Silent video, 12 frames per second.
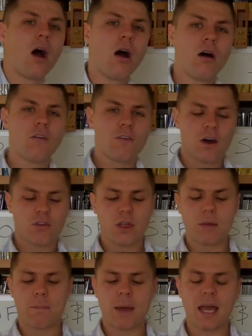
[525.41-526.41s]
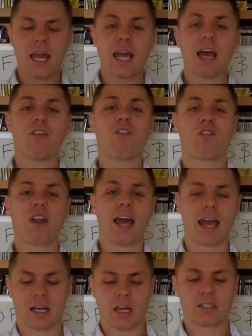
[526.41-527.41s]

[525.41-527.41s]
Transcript: of the bear flag.